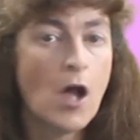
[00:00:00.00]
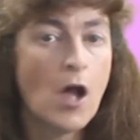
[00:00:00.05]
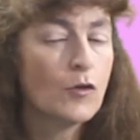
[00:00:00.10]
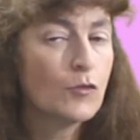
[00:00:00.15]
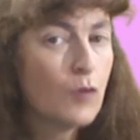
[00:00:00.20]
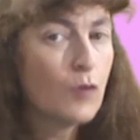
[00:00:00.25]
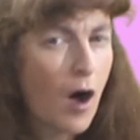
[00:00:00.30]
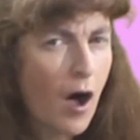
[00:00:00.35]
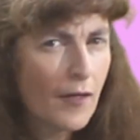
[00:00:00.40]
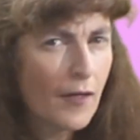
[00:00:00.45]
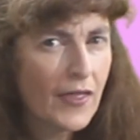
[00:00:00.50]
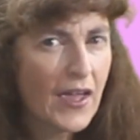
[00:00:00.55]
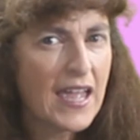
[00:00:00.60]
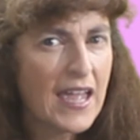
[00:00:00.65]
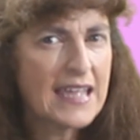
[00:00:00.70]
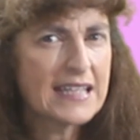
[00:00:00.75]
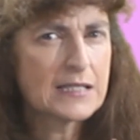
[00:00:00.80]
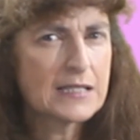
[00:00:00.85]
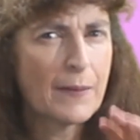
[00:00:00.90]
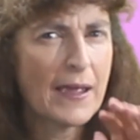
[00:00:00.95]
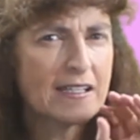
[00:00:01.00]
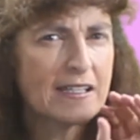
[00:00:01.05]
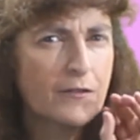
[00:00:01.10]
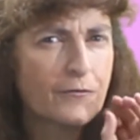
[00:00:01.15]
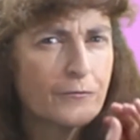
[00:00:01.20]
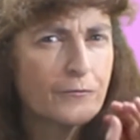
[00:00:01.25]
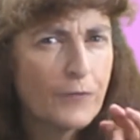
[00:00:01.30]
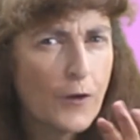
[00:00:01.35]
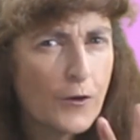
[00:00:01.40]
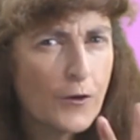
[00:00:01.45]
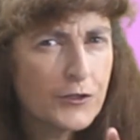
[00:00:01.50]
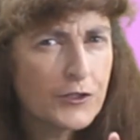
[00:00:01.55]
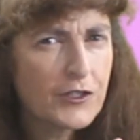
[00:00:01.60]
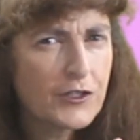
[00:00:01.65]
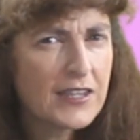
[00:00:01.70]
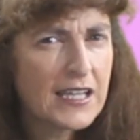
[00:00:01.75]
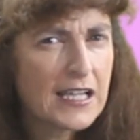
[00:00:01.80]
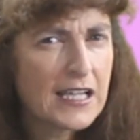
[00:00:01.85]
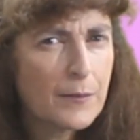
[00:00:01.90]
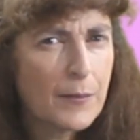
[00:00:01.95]
Rather, it's better first to
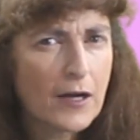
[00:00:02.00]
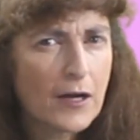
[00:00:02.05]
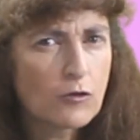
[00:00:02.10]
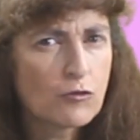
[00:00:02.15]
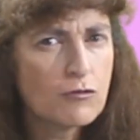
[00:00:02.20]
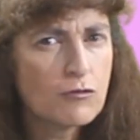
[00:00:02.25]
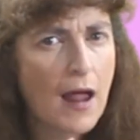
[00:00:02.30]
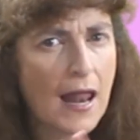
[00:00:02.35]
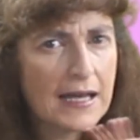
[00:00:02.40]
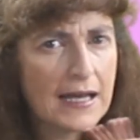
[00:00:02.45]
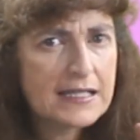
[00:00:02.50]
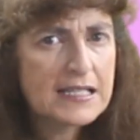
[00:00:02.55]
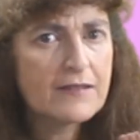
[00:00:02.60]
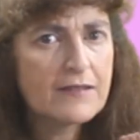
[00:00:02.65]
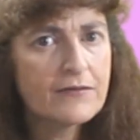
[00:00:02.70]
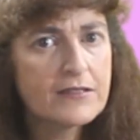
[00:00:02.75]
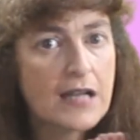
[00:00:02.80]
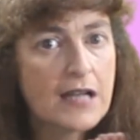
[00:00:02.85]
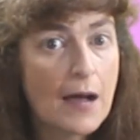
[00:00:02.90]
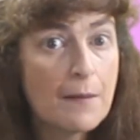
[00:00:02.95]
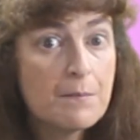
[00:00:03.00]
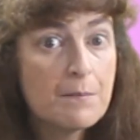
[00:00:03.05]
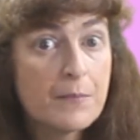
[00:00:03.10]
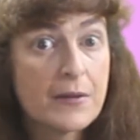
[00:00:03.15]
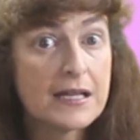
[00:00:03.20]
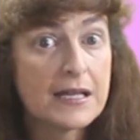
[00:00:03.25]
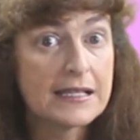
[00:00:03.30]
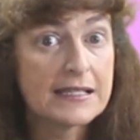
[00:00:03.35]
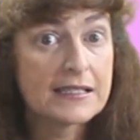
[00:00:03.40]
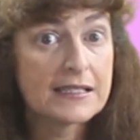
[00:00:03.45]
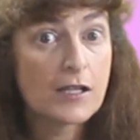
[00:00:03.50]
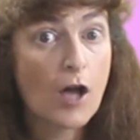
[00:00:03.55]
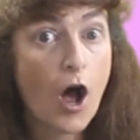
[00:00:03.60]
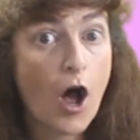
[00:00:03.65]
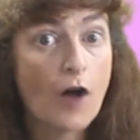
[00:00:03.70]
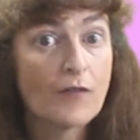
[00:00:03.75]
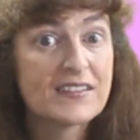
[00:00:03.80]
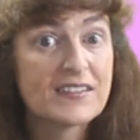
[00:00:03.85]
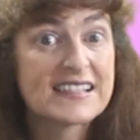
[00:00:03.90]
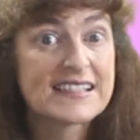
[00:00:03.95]
think about relative numbers
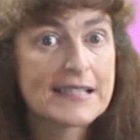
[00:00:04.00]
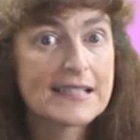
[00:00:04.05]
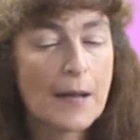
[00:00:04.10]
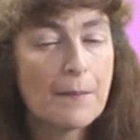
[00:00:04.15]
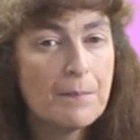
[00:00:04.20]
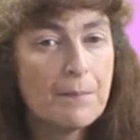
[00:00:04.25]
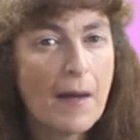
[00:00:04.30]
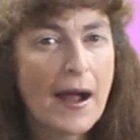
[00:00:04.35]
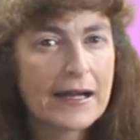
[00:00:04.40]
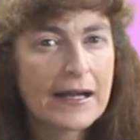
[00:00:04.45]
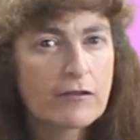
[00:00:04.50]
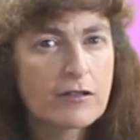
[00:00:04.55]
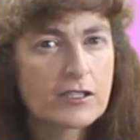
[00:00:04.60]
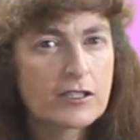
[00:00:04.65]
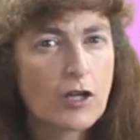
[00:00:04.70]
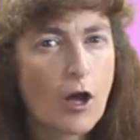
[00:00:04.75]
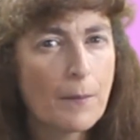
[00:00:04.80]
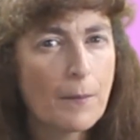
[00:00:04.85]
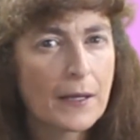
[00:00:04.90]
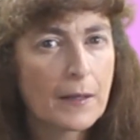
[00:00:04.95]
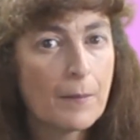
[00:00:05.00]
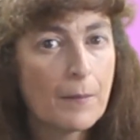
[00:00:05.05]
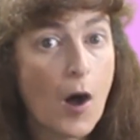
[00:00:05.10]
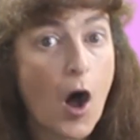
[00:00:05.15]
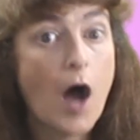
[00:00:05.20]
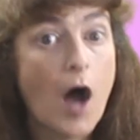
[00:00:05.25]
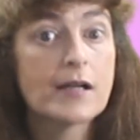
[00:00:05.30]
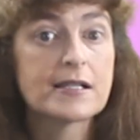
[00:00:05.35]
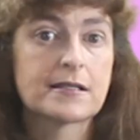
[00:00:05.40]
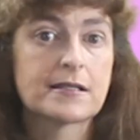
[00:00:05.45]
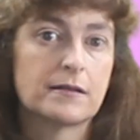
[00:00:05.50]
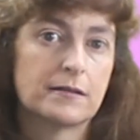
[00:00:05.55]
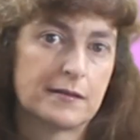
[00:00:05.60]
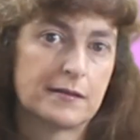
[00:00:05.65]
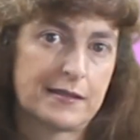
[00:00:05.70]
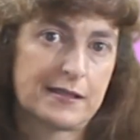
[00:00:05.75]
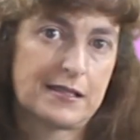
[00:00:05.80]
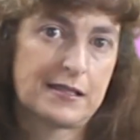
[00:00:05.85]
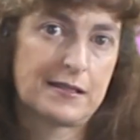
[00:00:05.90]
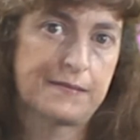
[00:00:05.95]
of submicroscopic
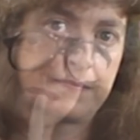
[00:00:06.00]
particles.